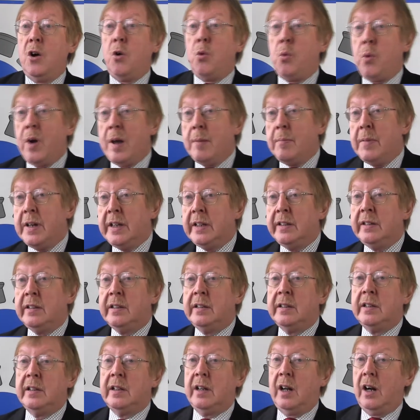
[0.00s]

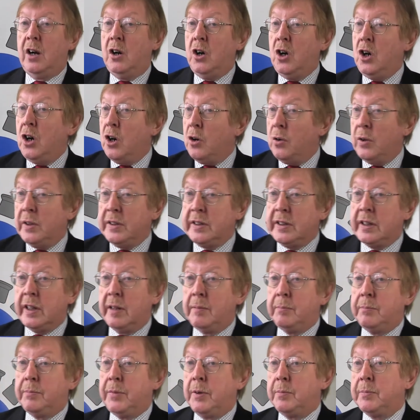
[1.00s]
women, low
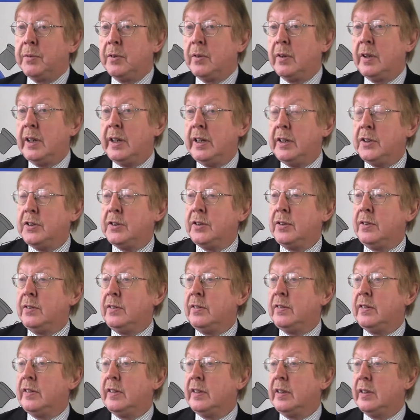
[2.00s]
income
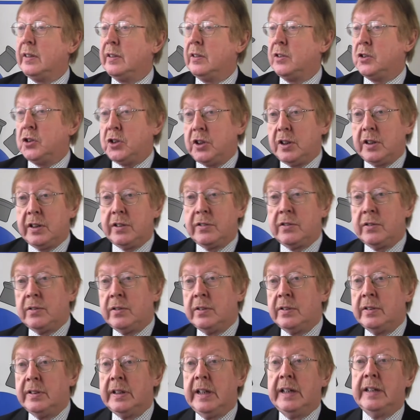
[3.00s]
populations,
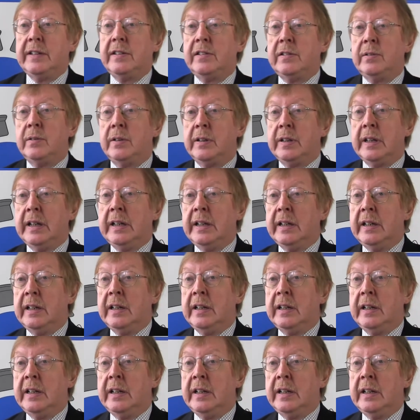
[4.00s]
children, and so on.